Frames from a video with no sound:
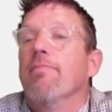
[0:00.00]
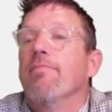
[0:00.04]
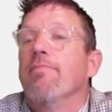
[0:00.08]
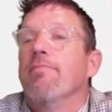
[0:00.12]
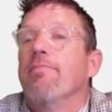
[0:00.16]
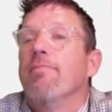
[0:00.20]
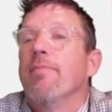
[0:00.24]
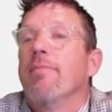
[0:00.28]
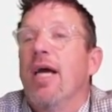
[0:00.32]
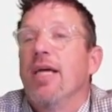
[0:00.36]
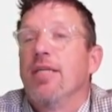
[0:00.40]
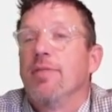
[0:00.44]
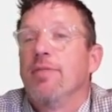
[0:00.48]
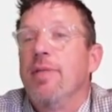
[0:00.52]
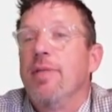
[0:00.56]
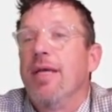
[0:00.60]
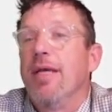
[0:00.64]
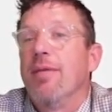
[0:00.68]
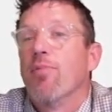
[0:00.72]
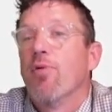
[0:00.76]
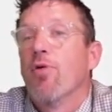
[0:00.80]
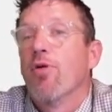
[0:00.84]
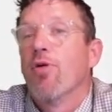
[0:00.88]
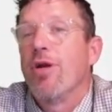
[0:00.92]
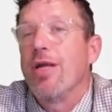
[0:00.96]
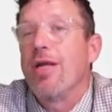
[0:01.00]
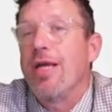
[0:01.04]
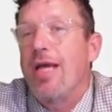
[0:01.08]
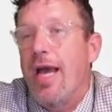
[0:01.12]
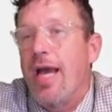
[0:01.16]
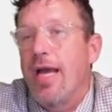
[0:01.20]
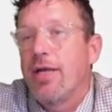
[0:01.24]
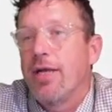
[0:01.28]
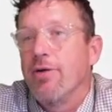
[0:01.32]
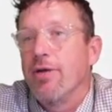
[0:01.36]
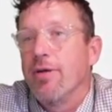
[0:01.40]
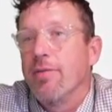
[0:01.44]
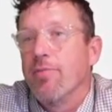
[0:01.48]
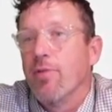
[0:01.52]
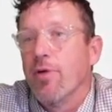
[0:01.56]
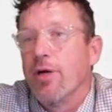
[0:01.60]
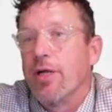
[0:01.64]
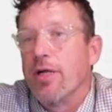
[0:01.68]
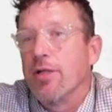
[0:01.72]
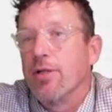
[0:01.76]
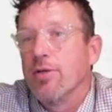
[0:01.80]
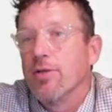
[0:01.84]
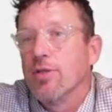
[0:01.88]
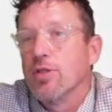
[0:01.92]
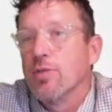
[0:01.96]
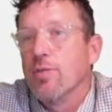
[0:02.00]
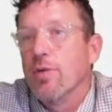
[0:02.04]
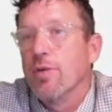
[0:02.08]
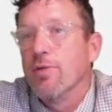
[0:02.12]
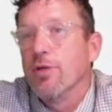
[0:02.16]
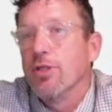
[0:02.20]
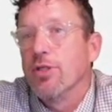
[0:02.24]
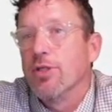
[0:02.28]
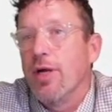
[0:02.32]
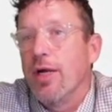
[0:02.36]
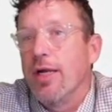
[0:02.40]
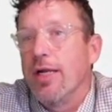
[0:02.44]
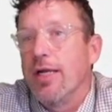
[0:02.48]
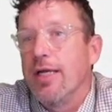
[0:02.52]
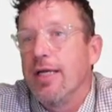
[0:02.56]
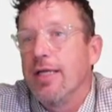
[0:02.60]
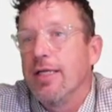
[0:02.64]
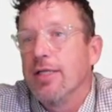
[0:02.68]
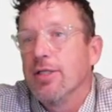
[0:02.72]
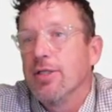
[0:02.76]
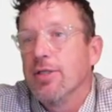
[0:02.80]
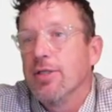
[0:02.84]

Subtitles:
as being pretty accurate and pretty close to what we're trying to get to.